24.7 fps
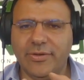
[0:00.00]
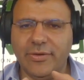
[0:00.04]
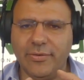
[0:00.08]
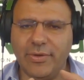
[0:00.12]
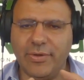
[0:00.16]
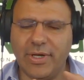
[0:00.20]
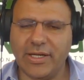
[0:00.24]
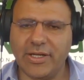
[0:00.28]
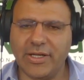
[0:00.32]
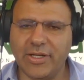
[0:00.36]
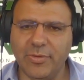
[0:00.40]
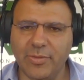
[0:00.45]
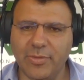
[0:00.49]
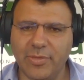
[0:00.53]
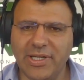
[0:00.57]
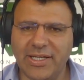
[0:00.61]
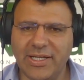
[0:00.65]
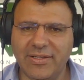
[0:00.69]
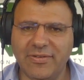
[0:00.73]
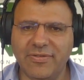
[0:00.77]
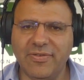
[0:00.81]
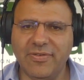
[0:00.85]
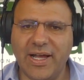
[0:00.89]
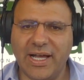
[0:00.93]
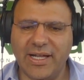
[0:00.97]
accumulate
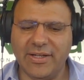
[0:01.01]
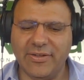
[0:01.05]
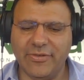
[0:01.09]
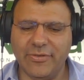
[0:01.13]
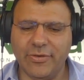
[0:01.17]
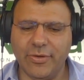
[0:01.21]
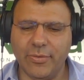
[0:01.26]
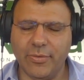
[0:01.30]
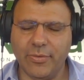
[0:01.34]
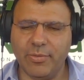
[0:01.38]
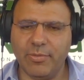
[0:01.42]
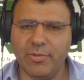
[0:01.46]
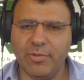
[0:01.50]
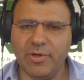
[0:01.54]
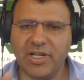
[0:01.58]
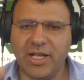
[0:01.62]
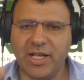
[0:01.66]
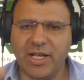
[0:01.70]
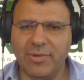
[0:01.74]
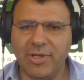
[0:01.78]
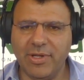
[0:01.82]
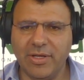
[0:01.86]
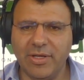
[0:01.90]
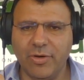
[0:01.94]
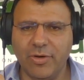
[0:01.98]
fat. So we're
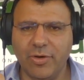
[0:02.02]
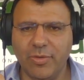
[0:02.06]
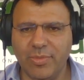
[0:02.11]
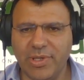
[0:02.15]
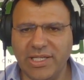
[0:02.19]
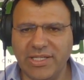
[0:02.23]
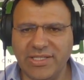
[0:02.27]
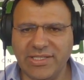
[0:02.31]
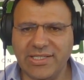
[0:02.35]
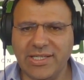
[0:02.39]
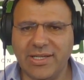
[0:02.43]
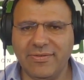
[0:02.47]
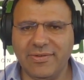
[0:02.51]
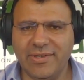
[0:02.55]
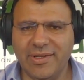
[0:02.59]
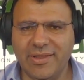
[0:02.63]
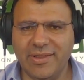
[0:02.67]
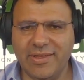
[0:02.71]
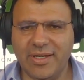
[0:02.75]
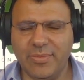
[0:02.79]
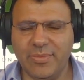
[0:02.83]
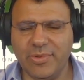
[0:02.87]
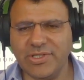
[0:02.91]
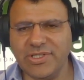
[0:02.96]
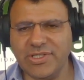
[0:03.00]
becoming obese.
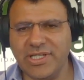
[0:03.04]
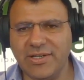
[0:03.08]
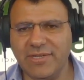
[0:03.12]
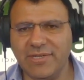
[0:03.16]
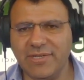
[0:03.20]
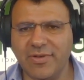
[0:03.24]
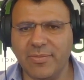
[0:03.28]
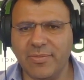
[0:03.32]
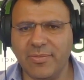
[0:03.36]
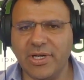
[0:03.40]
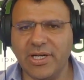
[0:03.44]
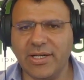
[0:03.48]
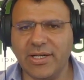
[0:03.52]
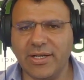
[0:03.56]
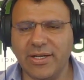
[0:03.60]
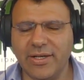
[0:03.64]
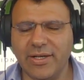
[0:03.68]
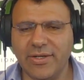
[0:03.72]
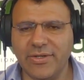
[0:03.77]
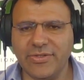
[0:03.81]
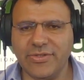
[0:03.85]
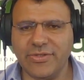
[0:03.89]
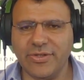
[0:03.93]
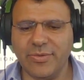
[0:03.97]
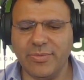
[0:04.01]
73% of America
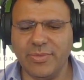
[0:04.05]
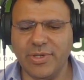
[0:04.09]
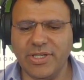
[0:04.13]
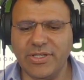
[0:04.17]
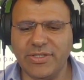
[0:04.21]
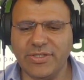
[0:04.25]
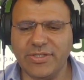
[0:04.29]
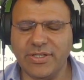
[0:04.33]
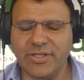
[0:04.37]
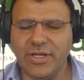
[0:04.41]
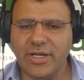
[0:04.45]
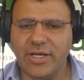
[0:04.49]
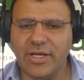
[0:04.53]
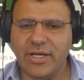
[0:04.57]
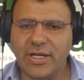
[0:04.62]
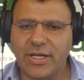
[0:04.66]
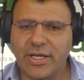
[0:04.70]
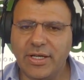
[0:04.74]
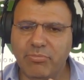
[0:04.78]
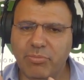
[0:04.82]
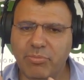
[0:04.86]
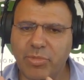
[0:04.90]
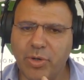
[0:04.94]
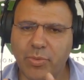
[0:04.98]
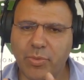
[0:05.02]
is obese,
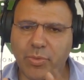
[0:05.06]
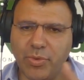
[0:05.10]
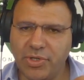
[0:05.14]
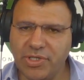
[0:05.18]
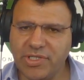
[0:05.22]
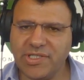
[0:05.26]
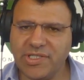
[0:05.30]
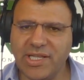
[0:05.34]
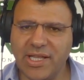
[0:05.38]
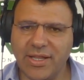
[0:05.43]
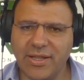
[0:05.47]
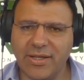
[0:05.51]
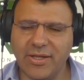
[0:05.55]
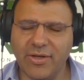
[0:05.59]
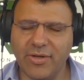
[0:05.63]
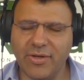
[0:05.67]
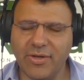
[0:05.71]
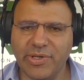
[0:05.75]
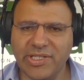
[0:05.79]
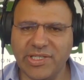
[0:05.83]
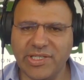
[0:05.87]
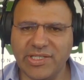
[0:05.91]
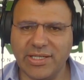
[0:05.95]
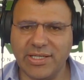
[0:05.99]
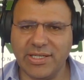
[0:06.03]
but worse than the
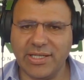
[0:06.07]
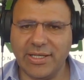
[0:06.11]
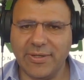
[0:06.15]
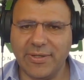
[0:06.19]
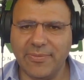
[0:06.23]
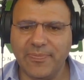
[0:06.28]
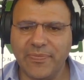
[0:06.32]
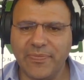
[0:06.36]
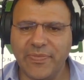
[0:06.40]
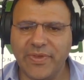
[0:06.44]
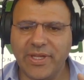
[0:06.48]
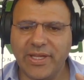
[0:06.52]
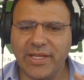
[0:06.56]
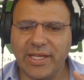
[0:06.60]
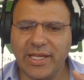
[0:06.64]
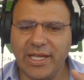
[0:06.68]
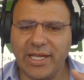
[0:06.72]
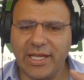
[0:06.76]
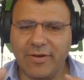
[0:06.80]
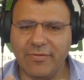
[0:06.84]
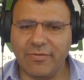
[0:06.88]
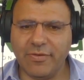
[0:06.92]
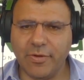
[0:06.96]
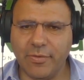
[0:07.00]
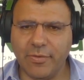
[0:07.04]
obesity,
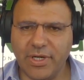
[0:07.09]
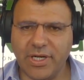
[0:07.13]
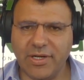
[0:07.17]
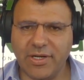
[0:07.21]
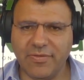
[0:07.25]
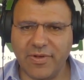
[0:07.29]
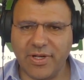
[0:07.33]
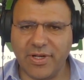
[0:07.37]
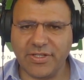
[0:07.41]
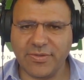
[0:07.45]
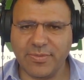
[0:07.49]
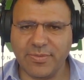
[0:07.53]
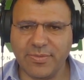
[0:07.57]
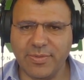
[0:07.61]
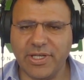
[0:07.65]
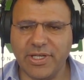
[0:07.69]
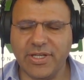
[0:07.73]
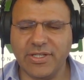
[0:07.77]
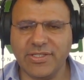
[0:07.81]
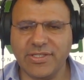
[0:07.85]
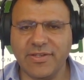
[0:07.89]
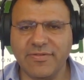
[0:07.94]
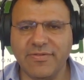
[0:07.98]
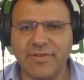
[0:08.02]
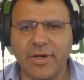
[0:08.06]
every one of us,
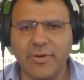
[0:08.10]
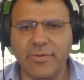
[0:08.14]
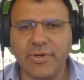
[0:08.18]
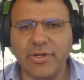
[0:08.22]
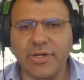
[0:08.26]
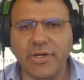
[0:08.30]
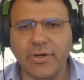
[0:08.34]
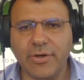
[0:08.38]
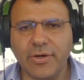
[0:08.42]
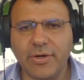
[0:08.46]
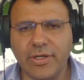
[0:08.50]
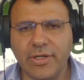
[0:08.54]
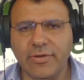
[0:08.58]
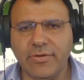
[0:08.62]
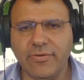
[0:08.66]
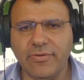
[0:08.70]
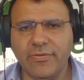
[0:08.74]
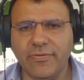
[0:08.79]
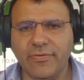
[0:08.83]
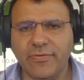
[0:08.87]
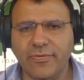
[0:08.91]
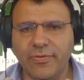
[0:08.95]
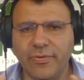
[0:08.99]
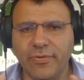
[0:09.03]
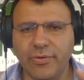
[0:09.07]
because of our current
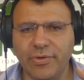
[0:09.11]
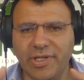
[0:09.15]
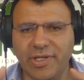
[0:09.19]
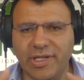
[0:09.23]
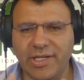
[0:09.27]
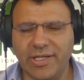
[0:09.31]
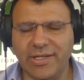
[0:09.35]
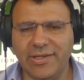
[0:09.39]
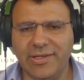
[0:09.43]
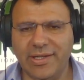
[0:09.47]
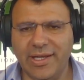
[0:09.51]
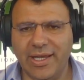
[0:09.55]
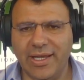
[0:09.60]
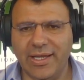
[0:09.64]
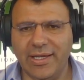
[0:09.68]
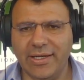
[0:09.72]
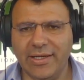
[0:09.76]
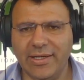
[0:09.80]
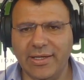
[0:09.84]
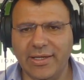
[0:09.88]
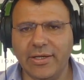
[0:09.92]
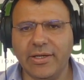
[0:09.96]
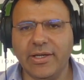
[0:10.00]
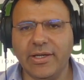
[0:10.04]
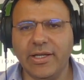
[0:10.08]
food
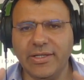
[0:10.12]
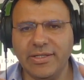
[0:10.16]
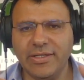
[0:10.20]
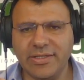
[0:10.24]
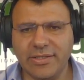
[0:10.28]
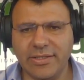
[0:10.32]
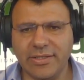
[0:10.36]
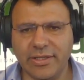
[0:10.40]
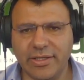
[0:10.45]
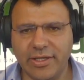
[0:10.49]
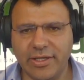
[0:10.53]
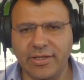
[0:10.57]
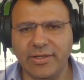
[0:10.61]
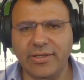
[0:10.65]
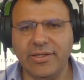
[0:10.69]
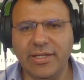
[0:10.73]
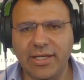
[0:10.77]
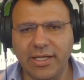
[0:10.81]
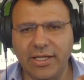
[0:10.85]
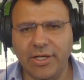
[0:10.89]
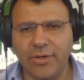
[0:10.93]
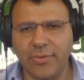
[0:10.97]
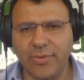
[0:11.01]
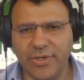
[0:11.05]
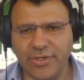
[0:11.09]
intake,
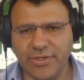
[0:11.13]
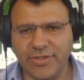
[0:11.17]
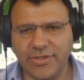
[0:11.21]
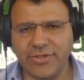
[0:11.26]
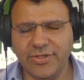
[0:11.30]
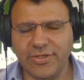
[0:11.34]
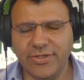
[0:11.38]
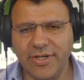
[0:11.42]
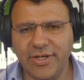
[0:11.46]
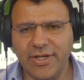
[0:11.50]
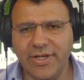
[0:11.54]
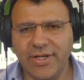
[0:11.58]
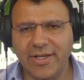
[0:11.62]
continuous.